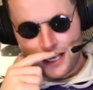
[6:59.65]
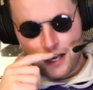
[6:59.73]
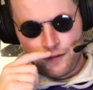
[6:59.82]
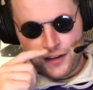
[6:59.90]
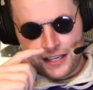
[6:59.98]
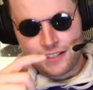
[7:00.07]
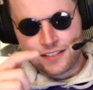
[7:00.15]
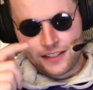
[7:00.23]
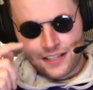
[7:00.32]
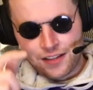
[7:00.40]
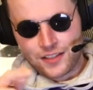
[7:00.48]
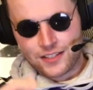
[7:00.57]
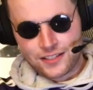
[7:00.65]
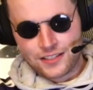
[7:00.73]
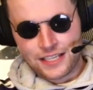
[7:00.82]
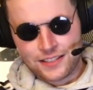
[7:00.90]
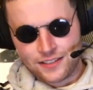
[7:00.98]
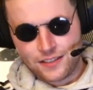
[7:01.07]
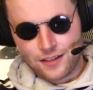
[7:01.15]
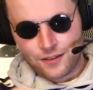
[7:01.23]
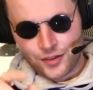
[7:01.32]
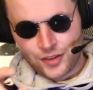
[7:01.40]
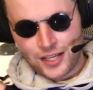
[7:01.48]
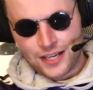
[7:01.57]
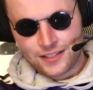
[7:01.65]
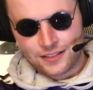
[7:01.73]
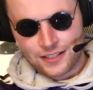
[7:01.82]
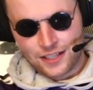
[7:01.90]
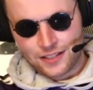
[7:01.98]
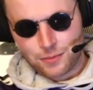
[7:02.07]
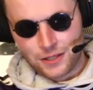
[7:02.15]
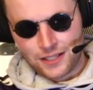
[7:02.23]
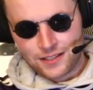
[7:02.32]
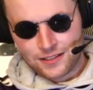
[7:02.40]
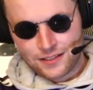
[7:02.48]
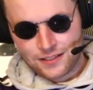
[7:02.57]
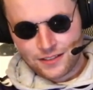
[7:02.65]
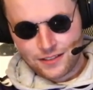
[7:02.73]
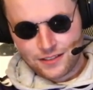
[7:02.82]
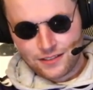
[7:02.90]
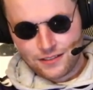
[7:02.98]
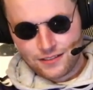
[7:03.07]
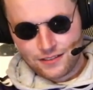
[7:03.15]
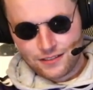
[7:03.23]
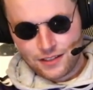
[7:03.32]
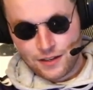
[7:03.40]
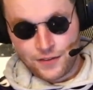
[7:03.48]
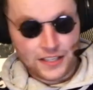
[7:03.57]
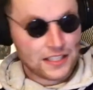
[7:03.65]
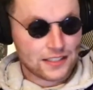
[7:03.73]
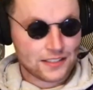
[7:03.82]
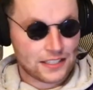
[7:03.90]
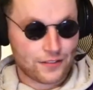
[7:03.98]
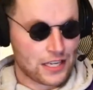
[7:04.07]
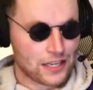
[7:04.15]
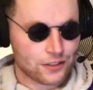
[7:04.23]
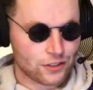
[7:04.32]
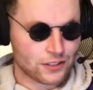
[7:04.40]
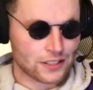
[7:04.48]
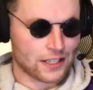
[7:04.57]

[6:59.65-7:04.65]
If he gets another season of 1,000 yards plus, if he gets 700